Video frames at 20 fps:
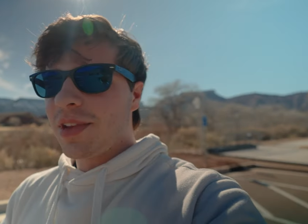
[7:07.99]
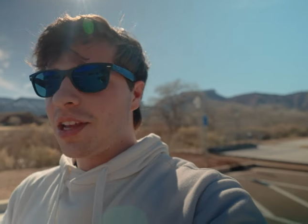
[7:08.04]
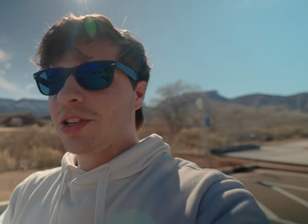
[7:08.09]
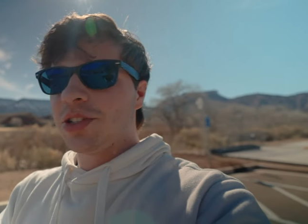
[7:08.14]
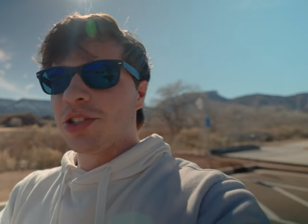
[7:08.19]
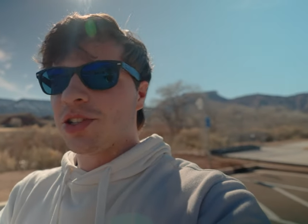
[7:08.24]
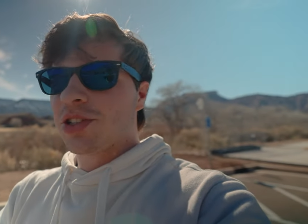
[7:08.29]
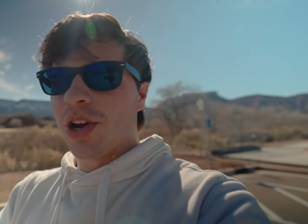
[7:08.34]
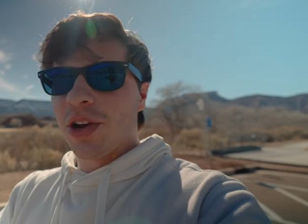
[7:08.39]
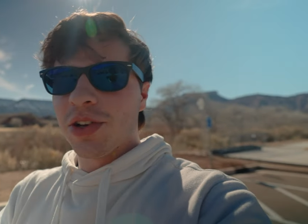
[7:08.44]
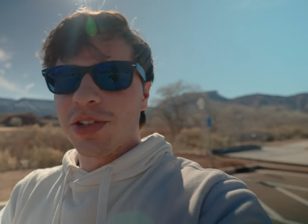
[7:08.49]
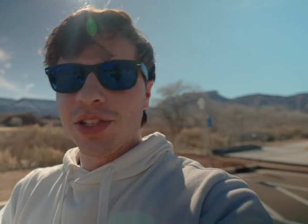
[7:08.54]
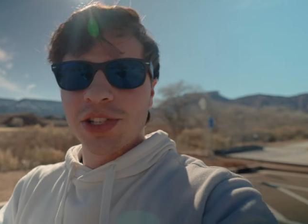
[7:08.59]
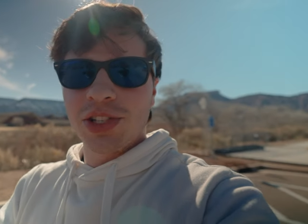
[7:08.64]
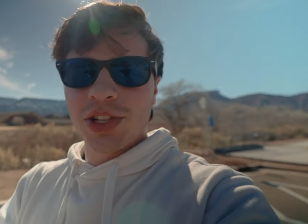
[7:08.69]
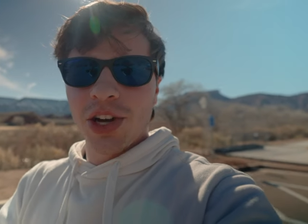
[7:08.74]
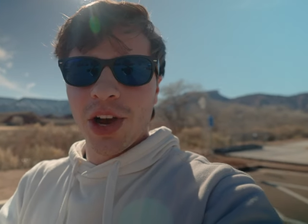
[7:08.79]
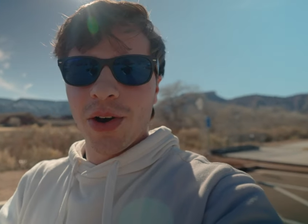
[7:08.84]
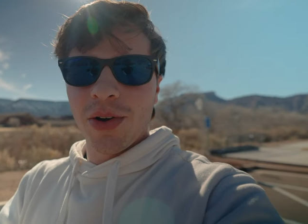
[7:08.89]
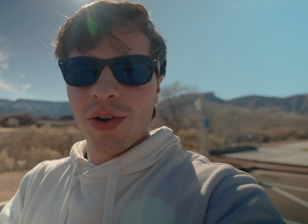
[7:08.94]
It just goes to
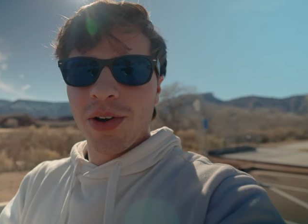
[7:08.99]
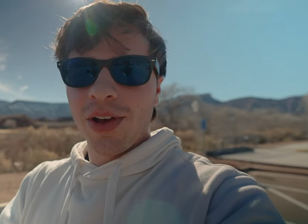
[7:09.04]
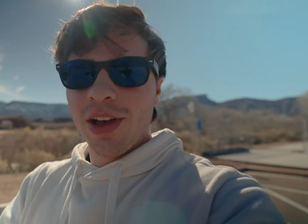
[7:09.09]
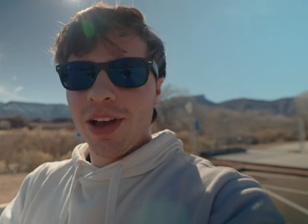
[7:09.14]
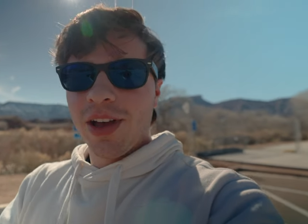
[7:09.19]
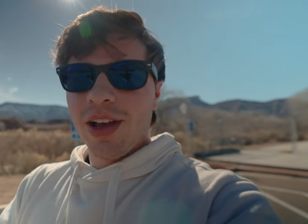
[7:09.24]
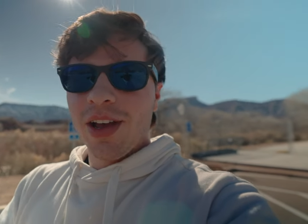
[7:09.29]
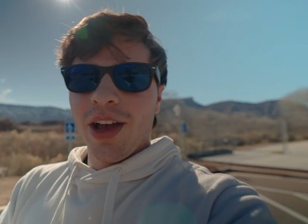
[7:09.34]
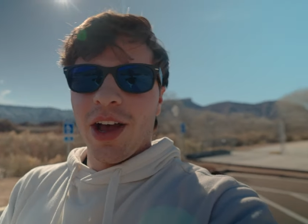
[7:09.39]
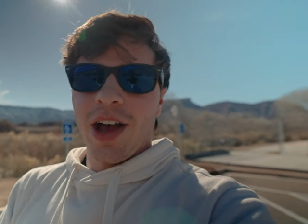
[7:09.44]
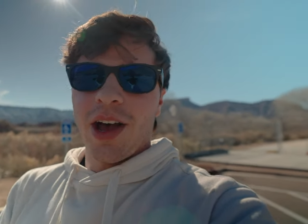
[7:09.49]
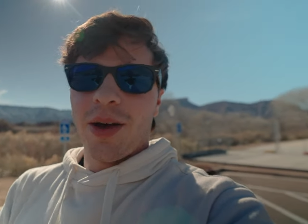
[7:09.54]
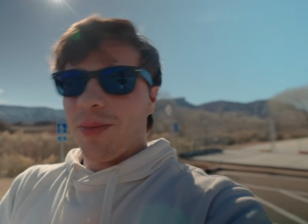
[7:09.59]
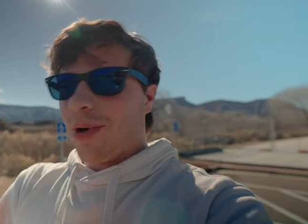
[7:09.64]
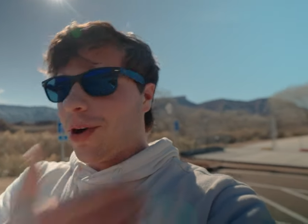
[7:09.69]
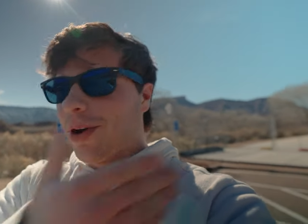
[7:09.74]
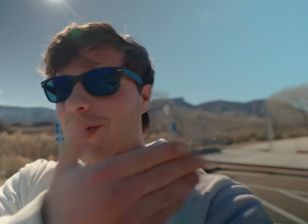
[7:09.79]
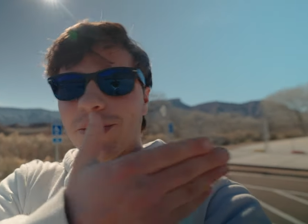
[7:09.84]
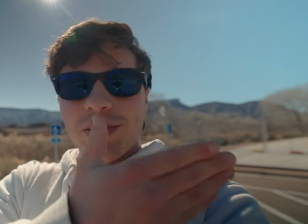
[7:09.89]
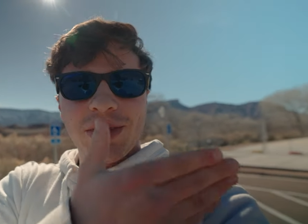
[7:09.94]
show,
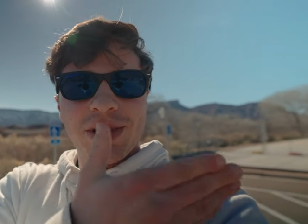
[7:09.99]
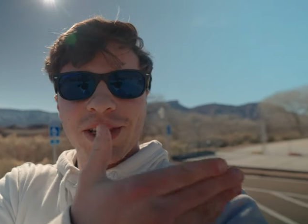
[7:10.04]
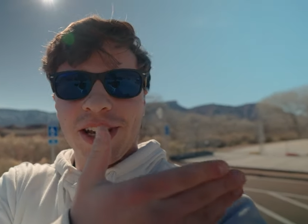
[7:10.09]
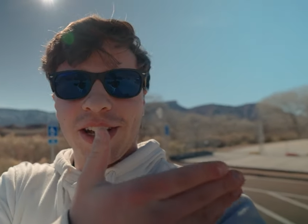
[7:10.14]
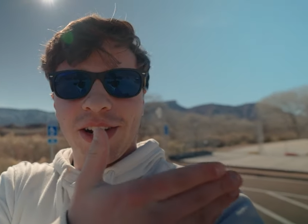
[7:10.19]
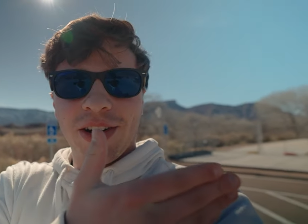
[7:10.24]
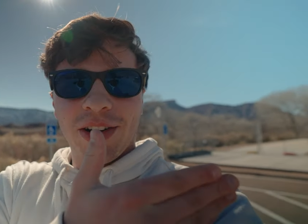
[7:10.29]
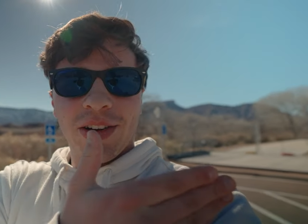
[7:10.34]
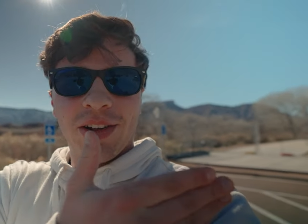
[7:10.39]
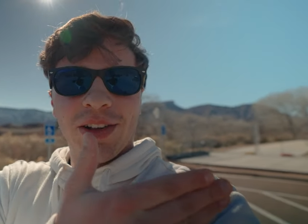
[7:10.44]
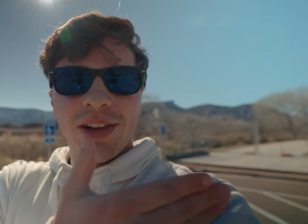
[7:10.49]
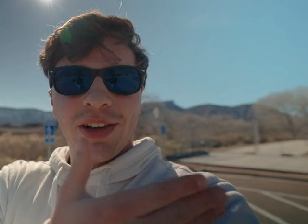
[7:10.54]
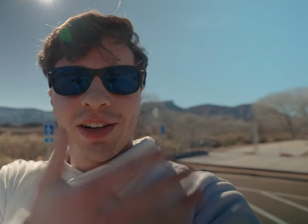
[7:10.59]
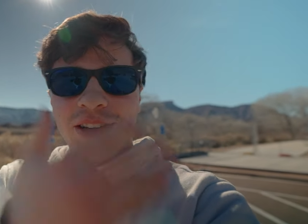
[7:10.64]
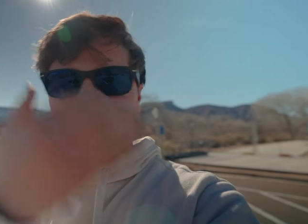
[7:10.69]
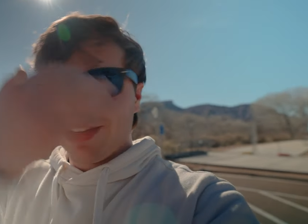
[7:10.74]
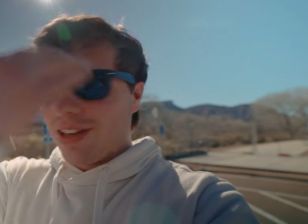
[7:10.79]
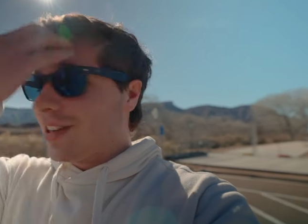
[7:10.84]
Marlon was saying earlier